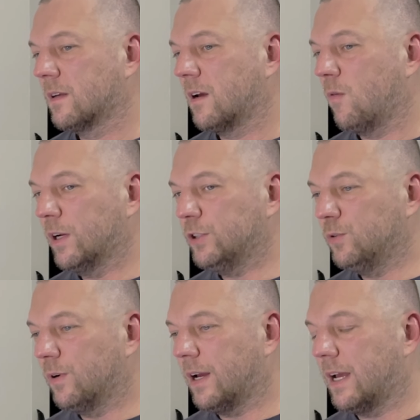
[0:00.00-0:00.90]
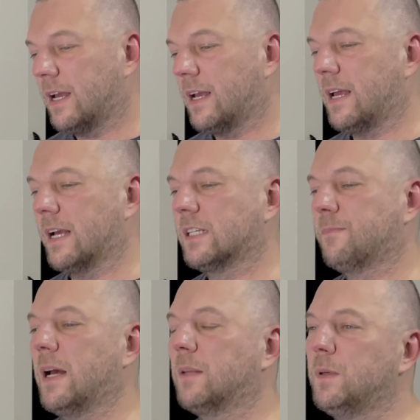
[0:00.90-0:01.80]
When you
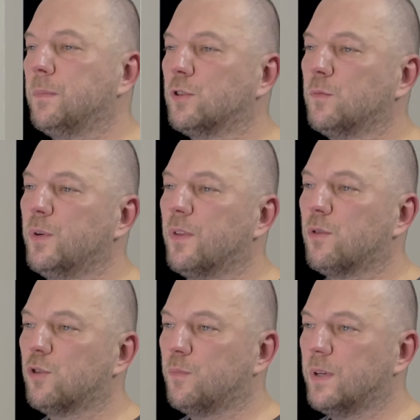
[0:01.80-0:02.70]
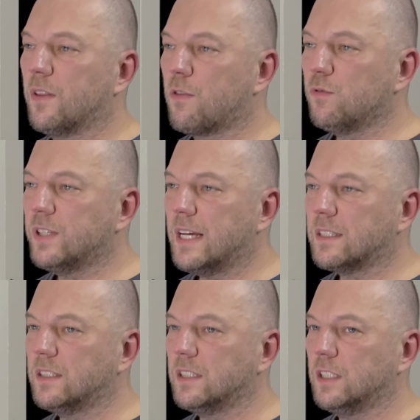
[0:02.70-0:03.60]
expect people to be
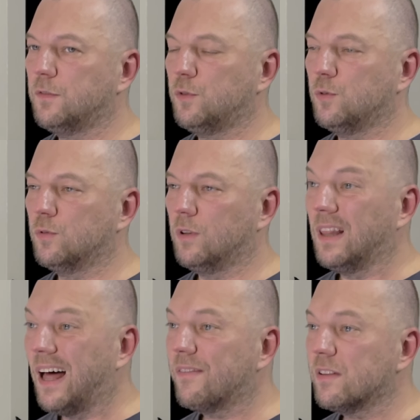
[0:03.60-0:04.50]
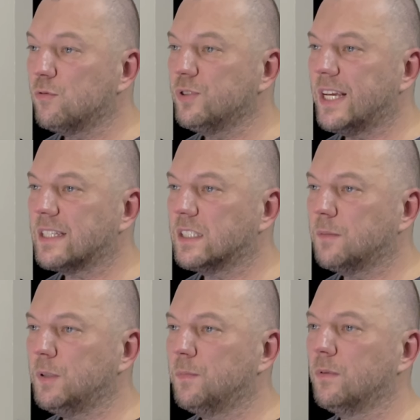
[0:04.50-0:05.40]
enthusiastic, if you love enthusiastic
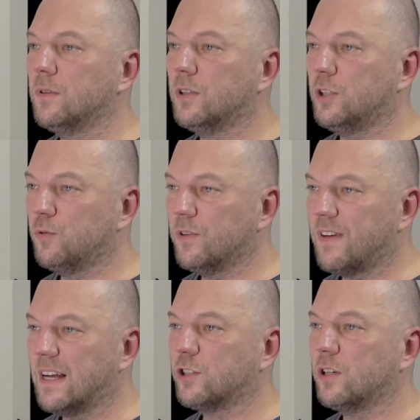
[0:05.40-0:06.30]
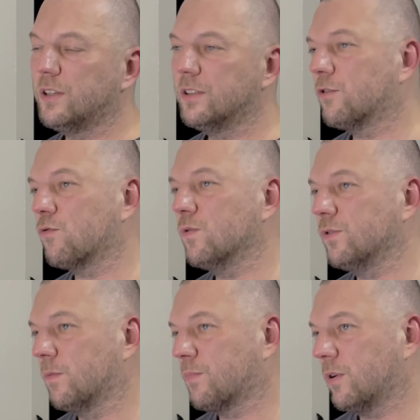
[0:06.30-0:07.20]
people, you eventually gonna ruin
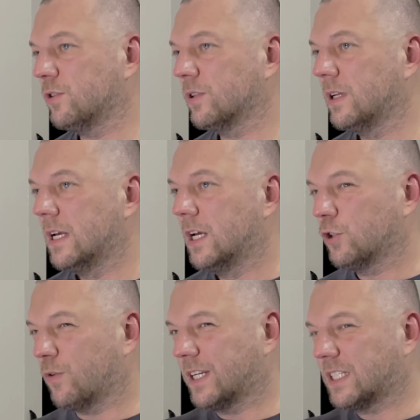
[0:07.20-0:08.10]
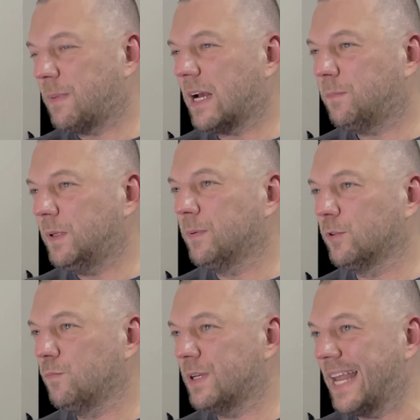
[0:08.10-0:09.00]
your project. So expect people
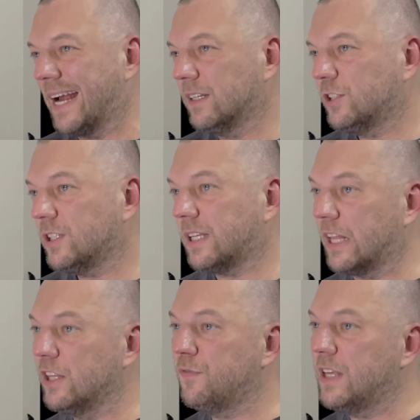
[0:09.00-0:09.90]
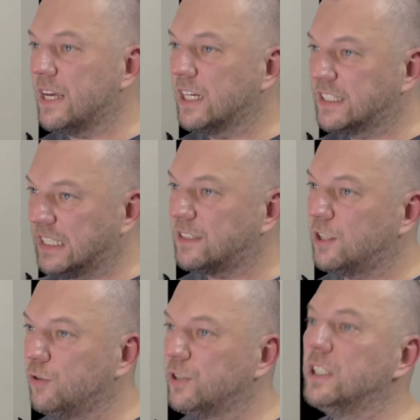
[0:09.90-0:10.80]
to be negligent, and if they exist in
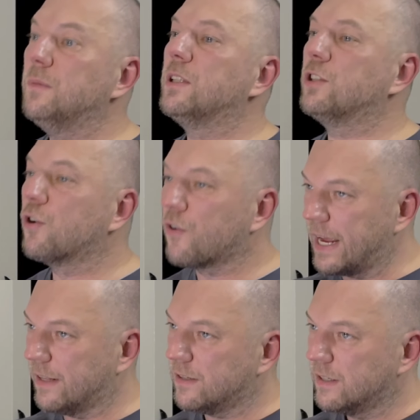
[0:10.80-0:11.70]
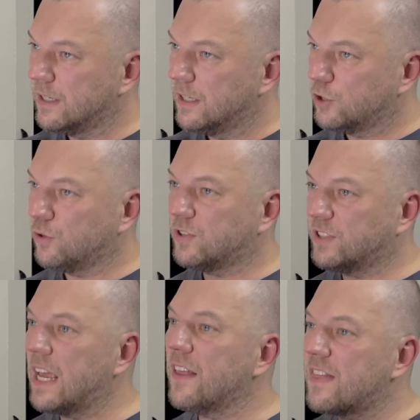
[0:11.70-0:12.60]
your team, it's great. So
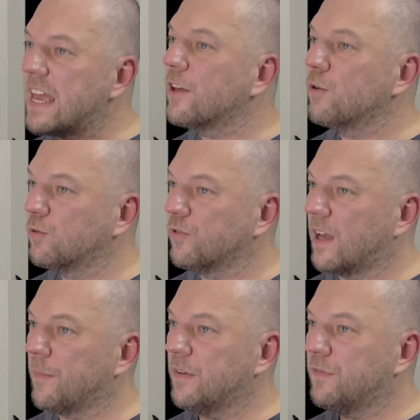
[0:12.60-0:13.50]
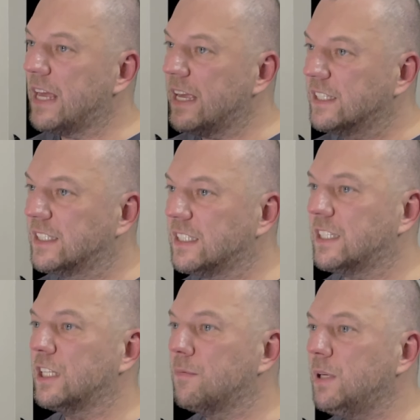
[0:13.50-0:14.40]
say thank you to them. If they exist,
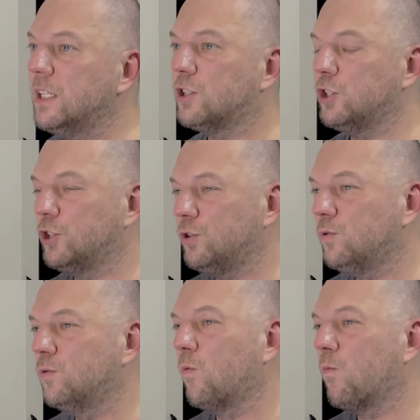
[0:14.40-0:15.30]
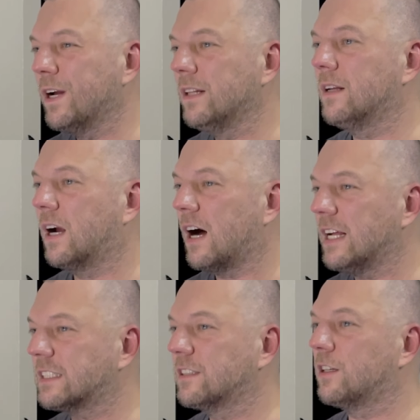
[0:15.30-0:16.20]
it means you will
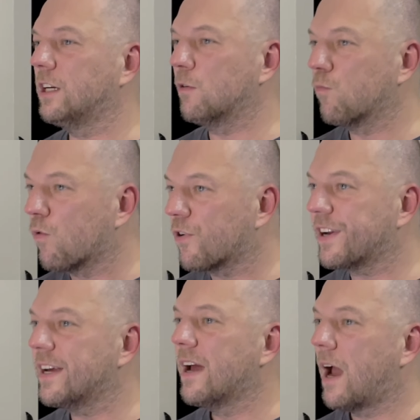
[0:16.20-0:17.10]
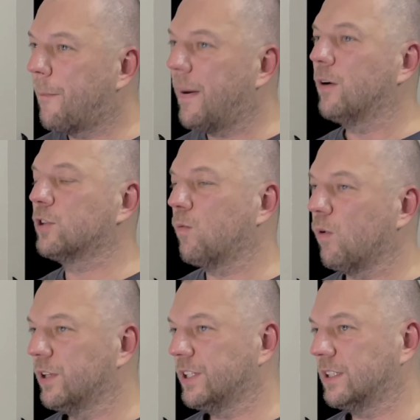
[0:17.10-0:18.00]
constantly worry about
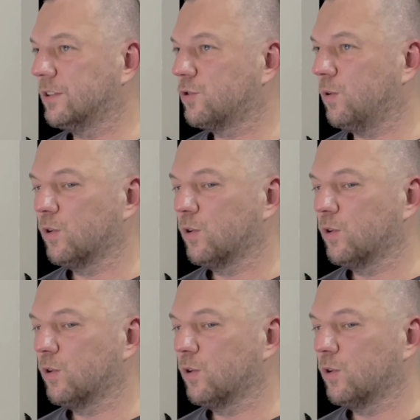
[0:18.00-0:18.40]
quality control.